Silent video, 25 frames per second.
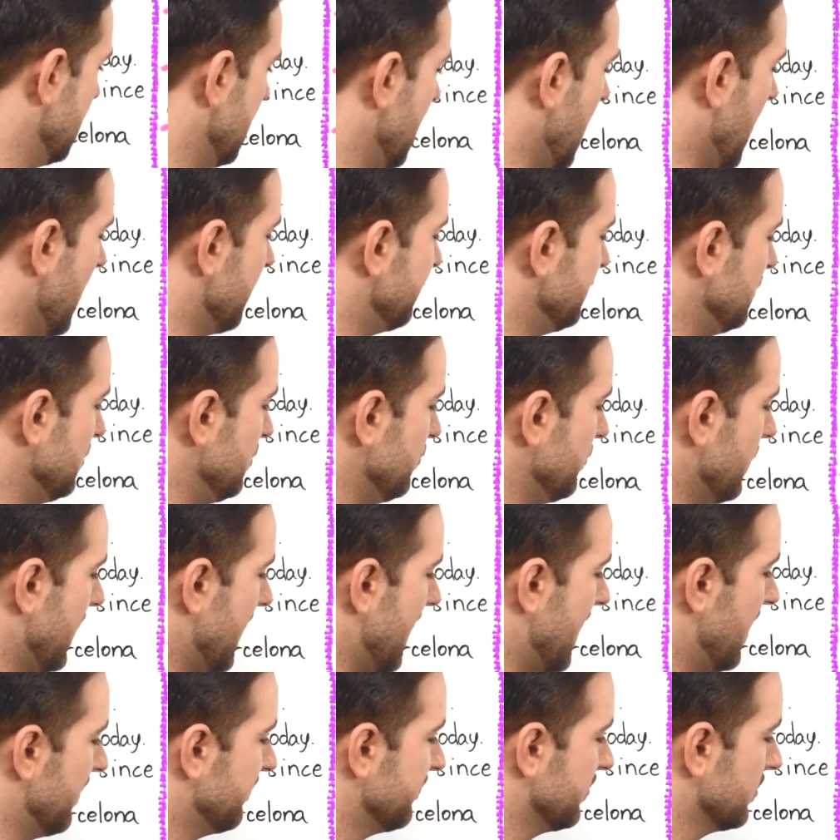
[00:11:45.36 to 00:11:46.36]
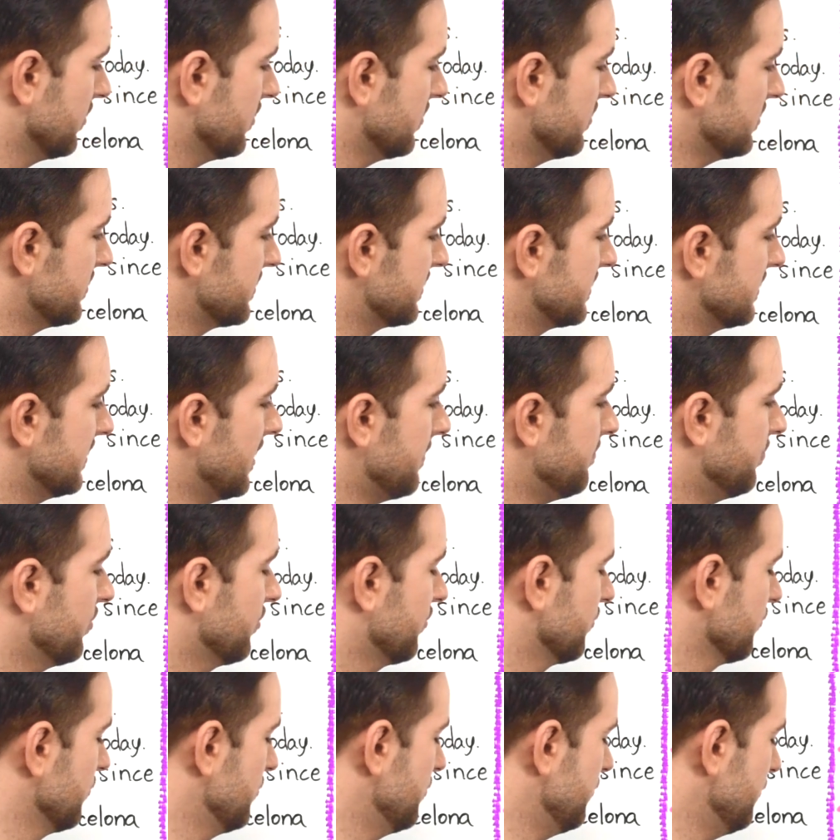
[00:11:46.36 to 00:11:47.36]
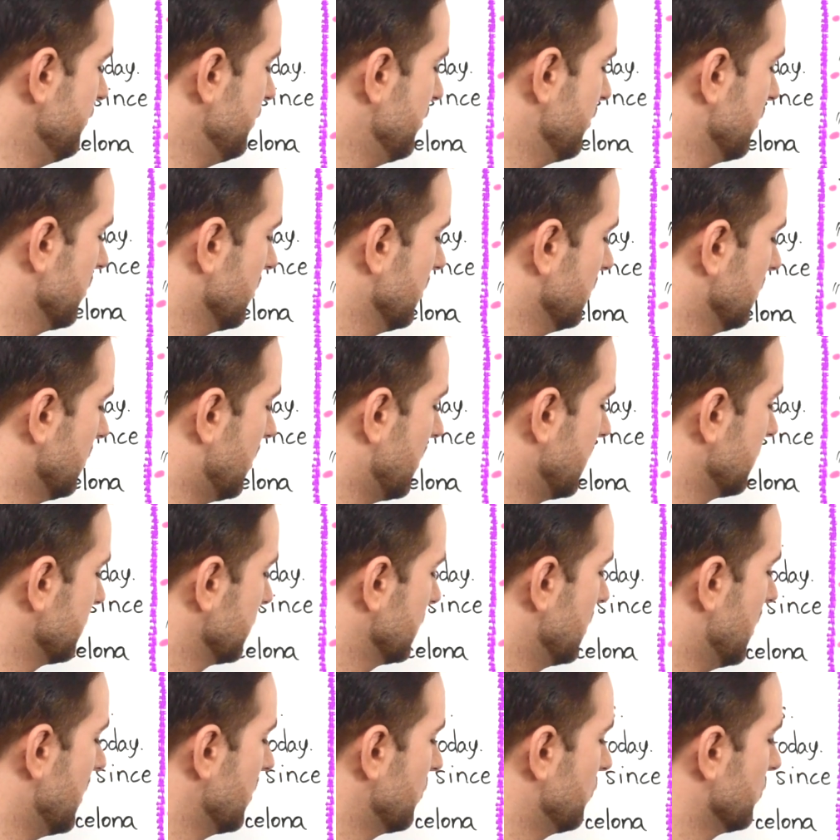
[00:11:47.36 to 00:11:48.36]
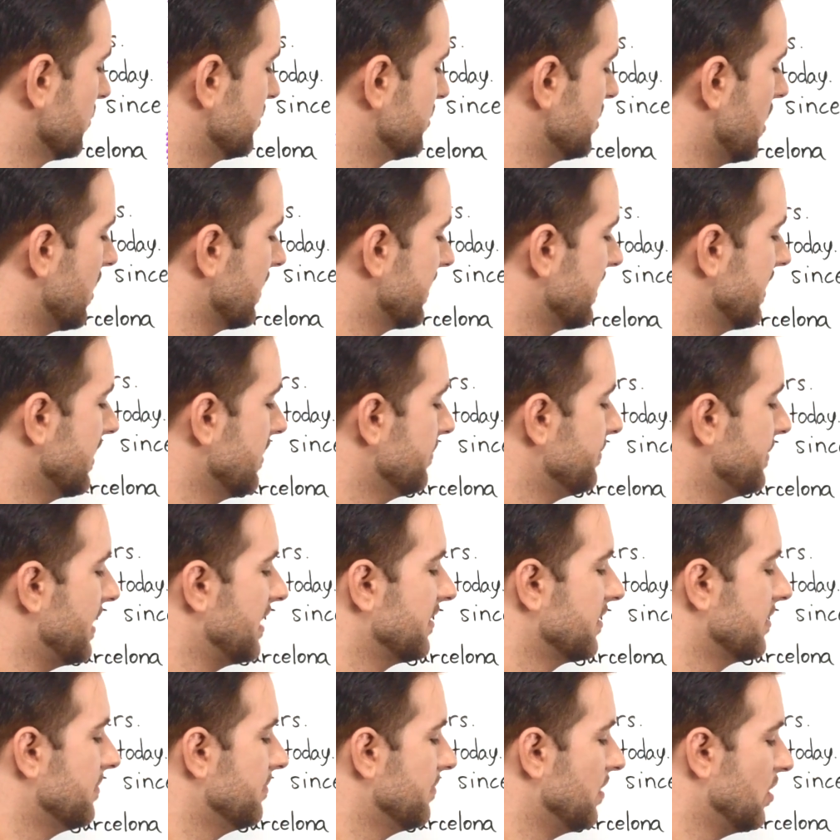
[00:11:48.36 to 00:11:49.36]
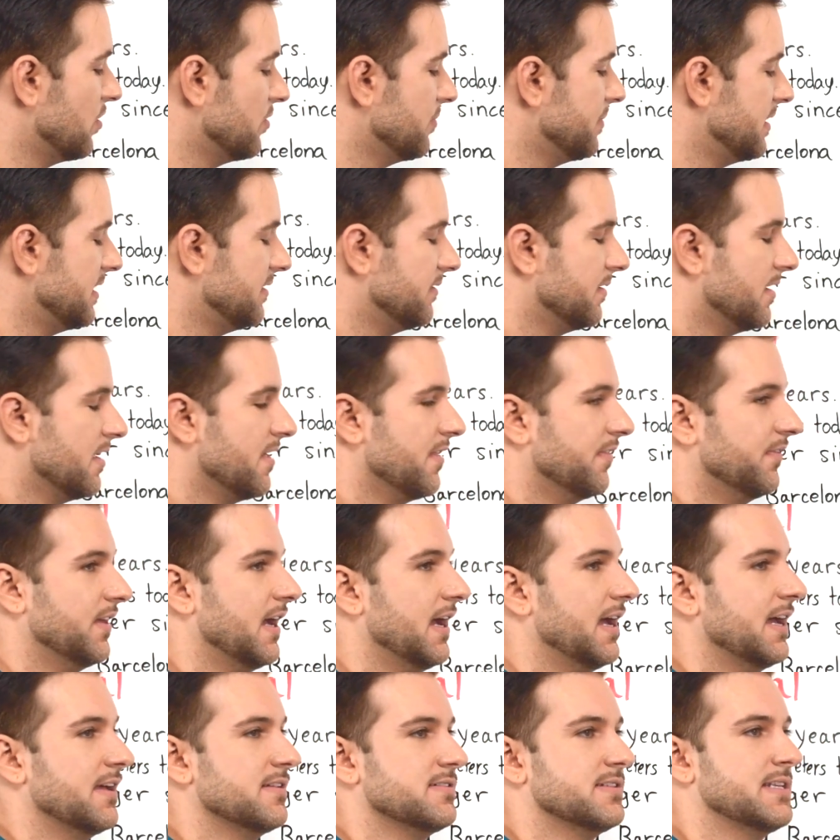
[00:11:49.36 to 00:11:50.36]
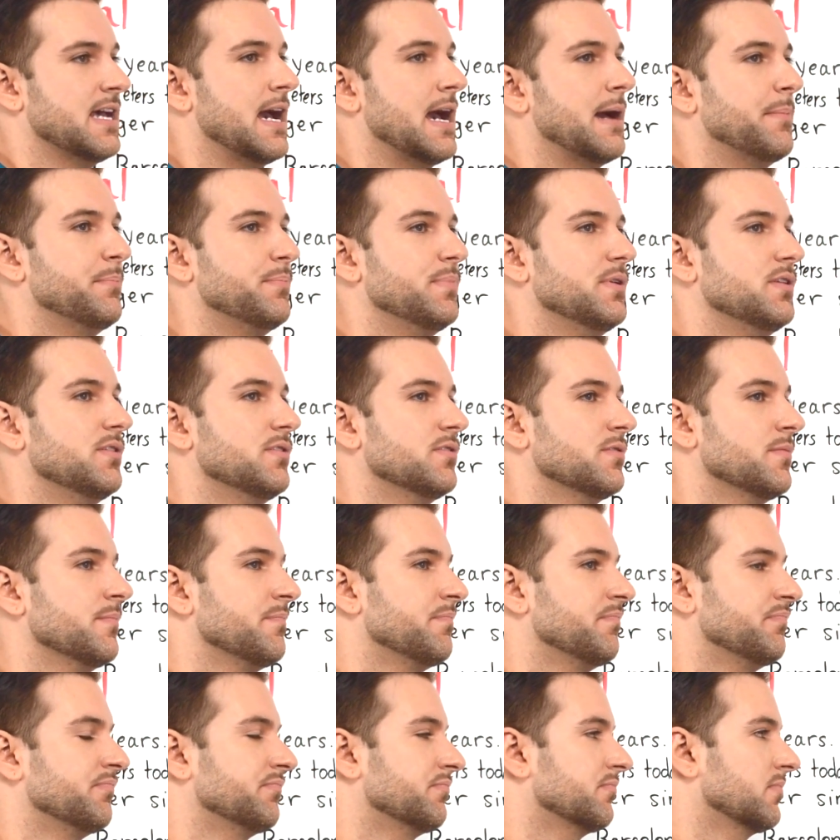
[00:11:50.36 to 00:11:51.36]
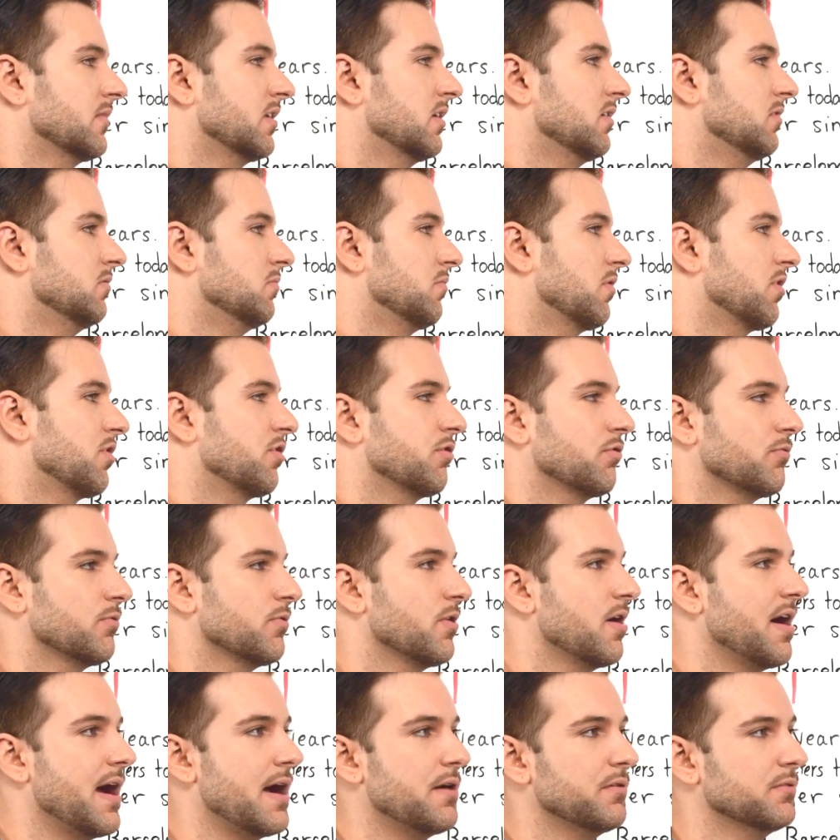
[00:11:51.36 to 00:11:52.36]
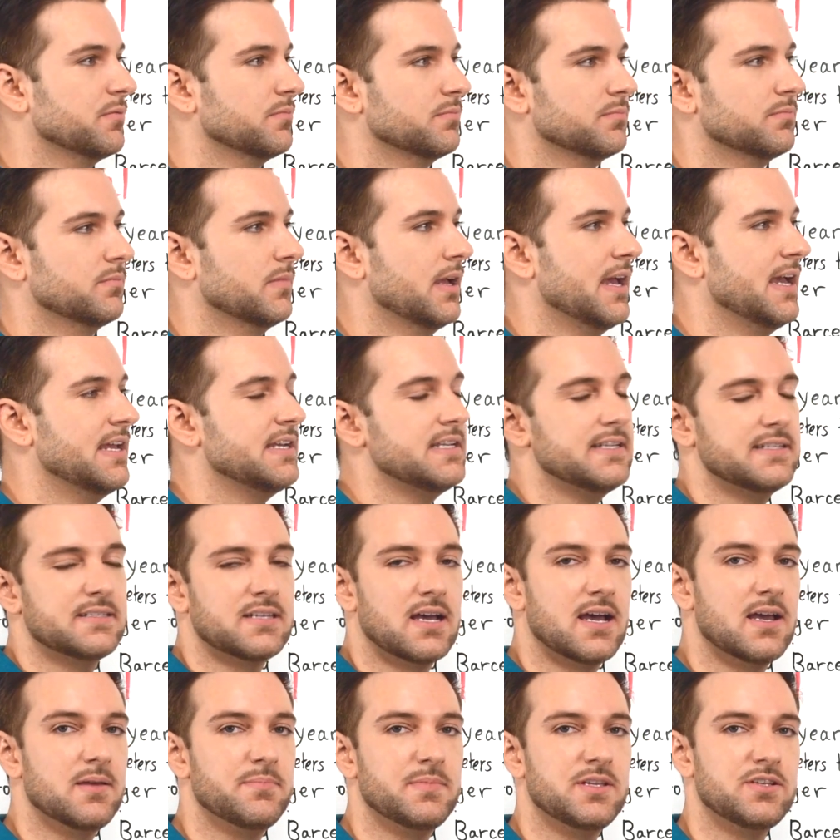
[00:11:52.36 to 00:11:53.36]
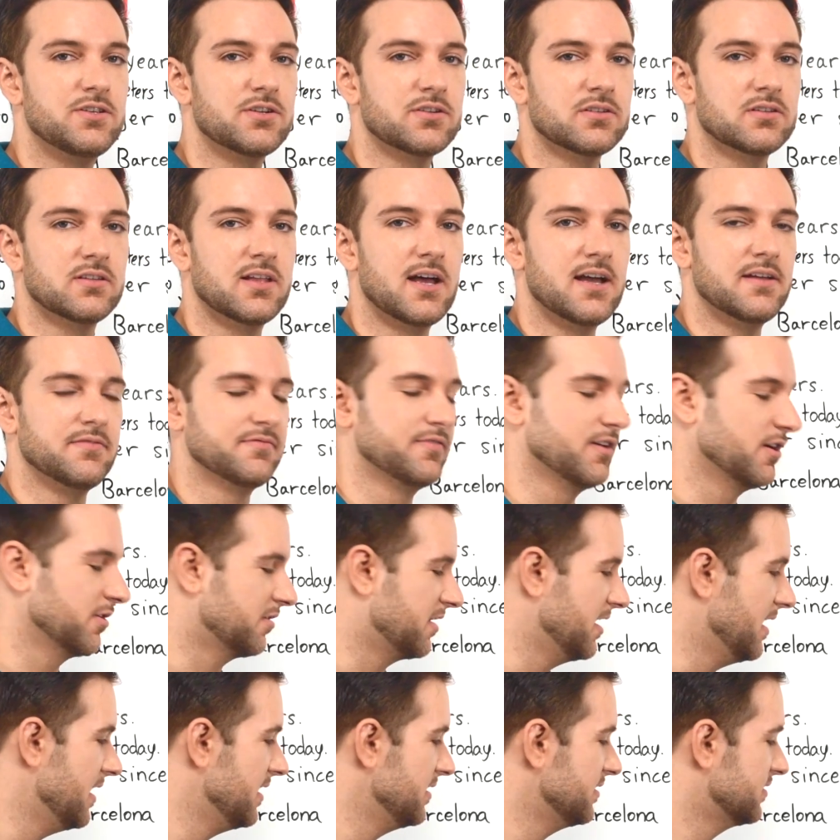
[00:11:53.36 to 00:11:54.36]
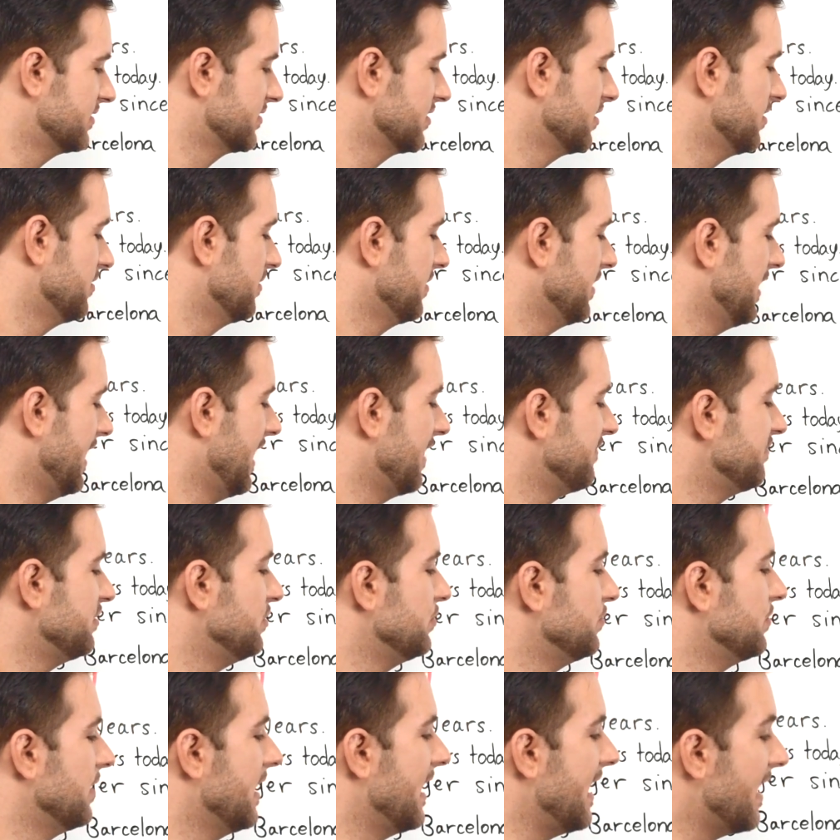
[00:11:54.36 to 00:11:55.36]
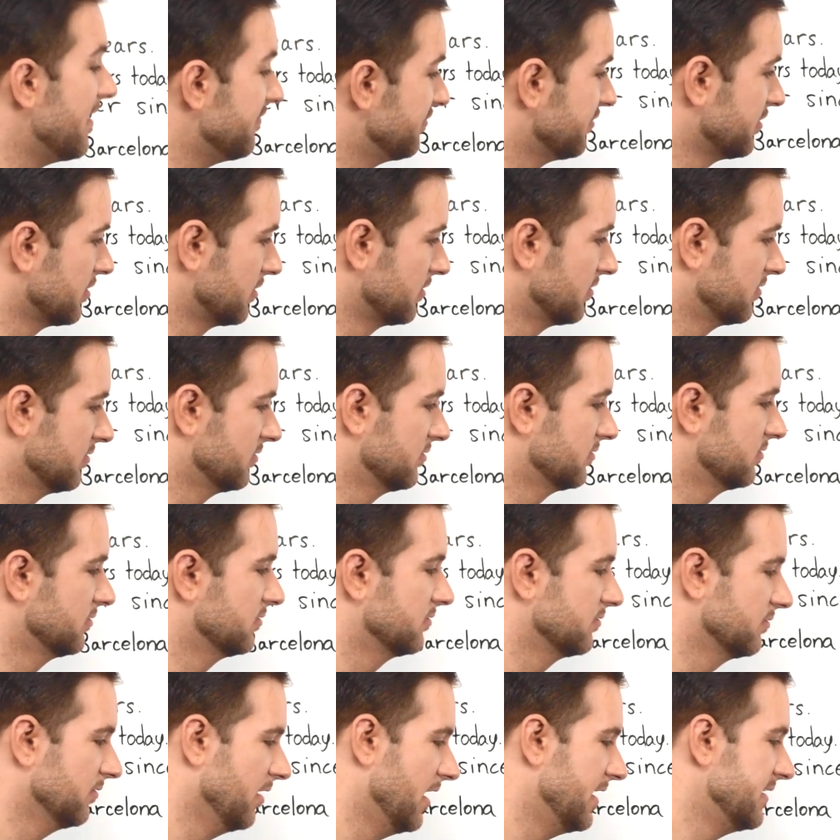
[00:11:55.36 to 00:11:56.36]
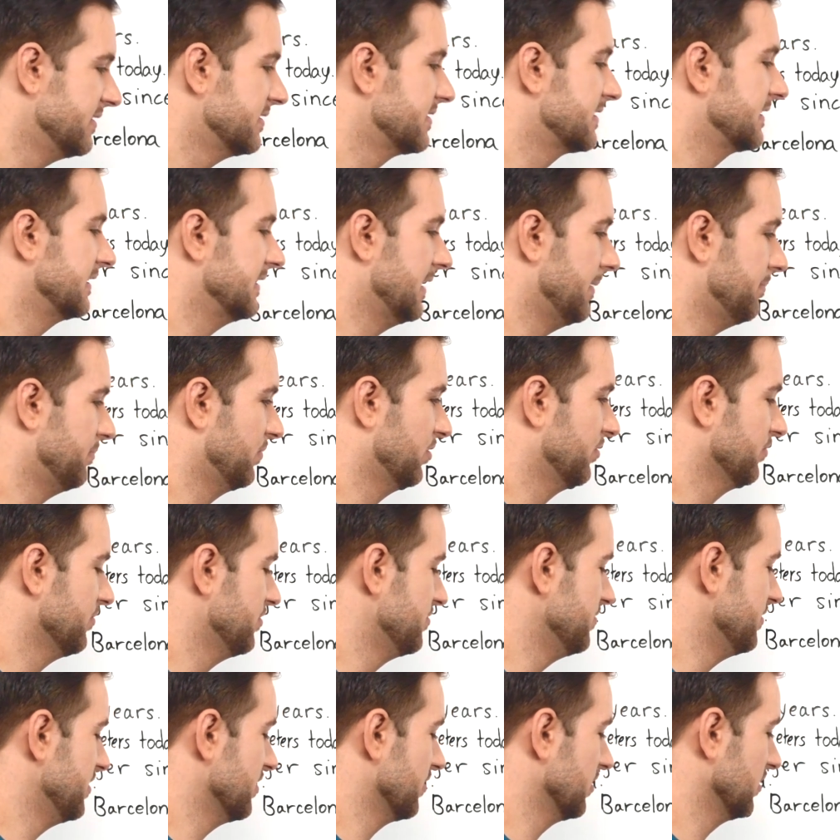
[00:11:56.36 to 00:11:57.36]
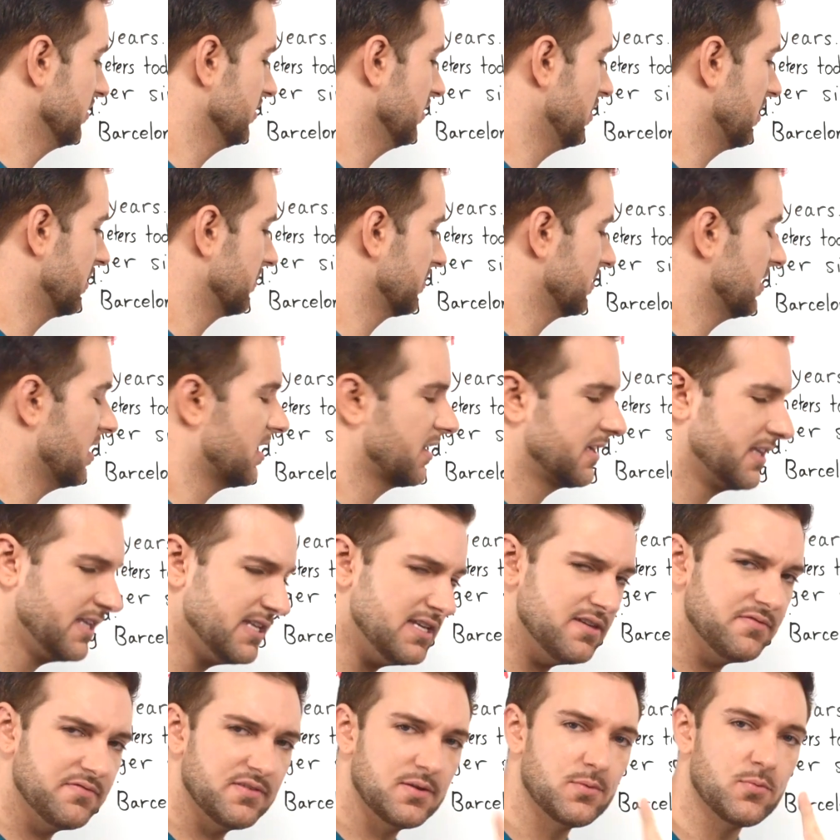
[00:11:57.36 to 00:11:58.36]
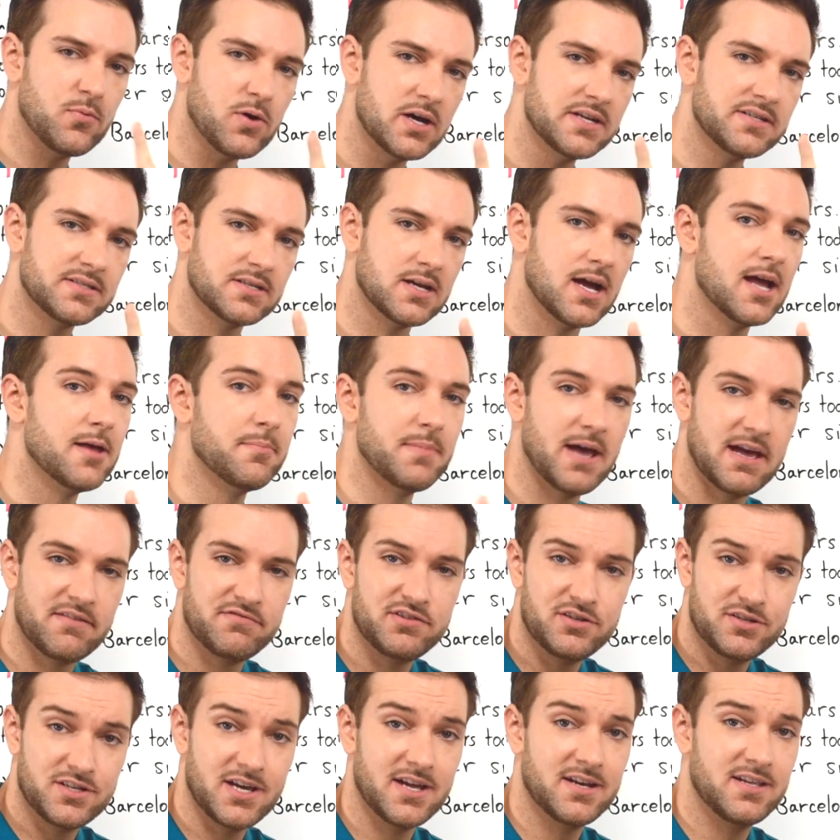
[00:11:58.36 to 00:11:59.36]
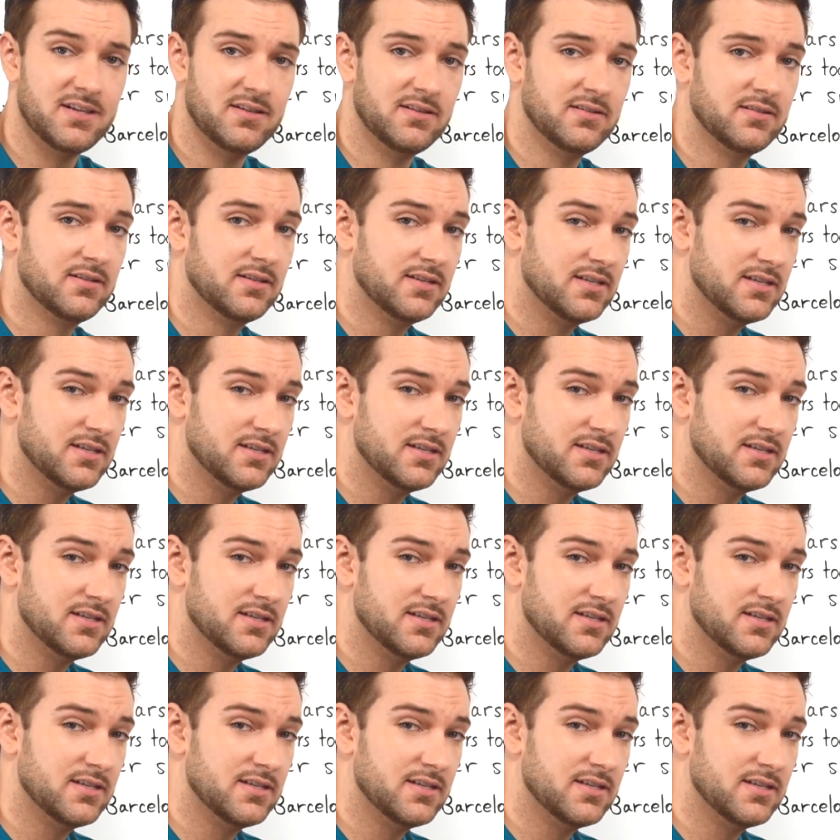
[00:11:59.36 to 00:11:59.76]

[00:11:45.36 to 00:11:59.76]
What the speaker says: Have you ever slept through your alarm clock? We're talking about a moment that has happened throughout any time in your life, okay? So have you ever, right, slept through your alarm clock? Even one time. Have you done it?